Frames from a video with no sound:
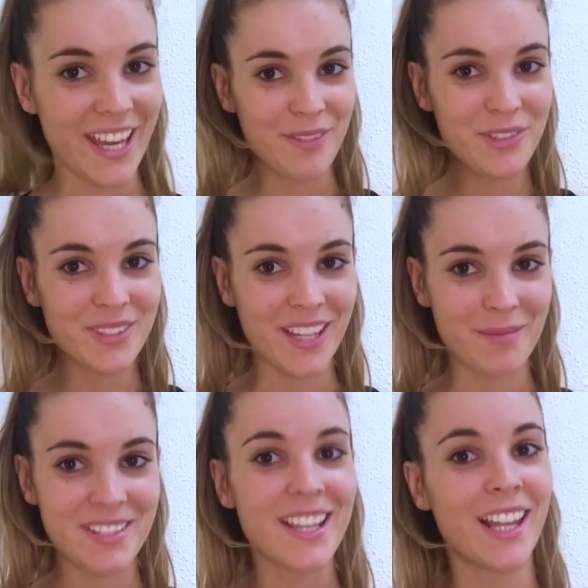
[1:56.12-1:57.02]
I have few
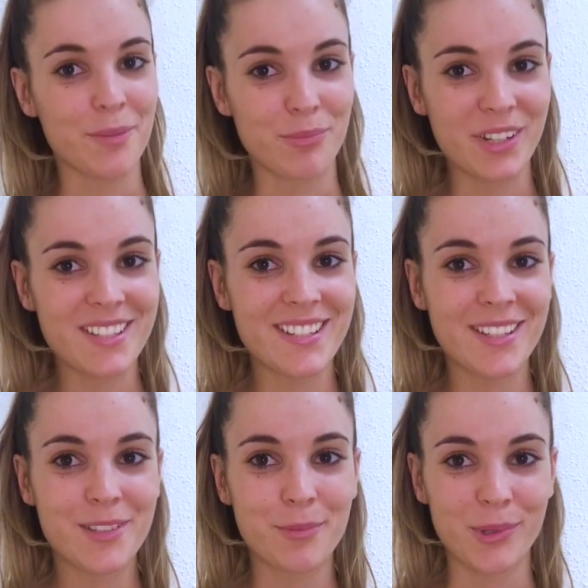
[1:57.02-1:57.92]
times, I like
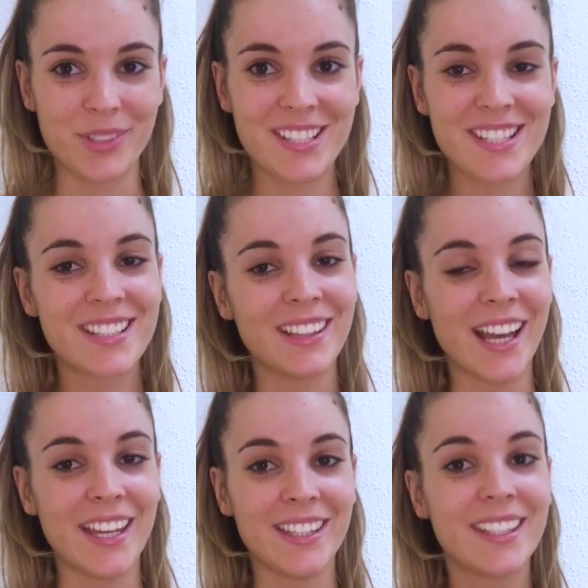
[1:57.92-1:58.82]
practicing sports
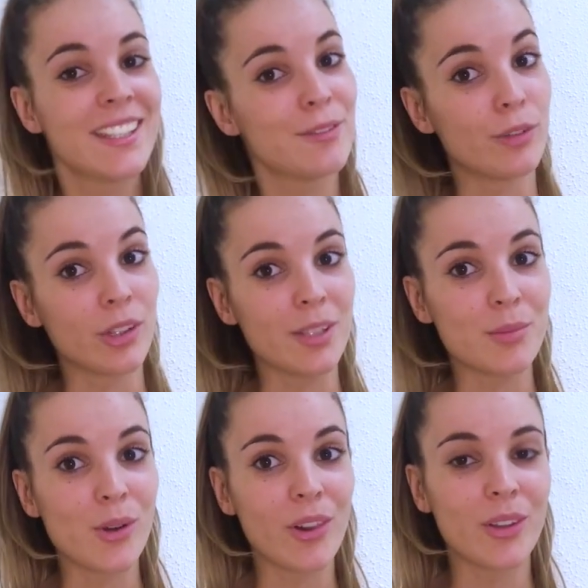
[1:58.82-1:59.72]
like
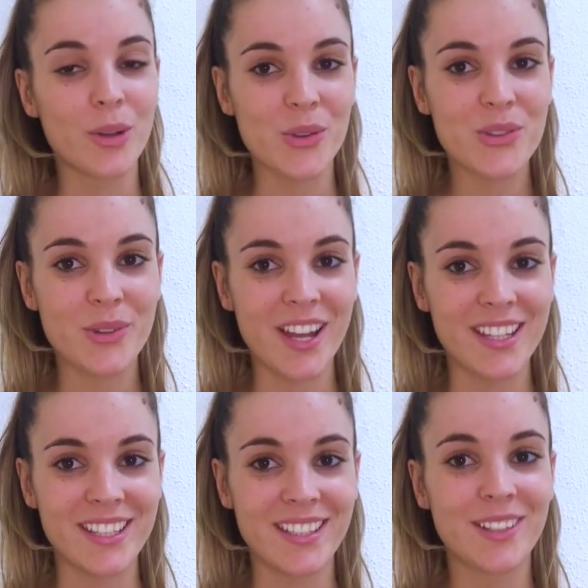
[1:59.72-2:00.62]
volleyball, horse
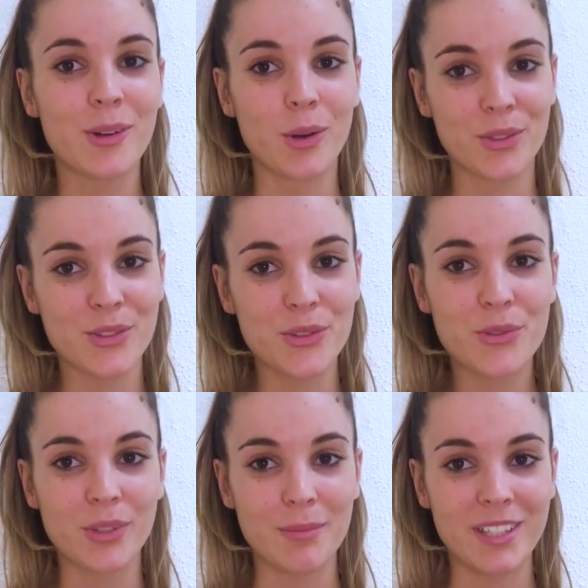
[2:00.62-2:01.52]
riding, or also
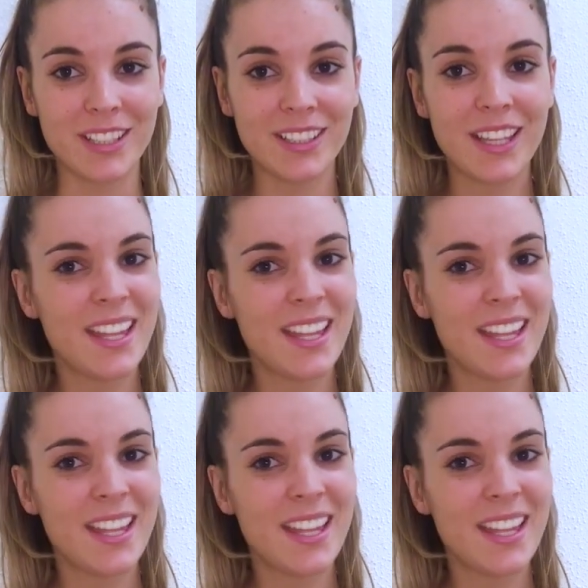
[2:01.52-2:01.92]
swimming.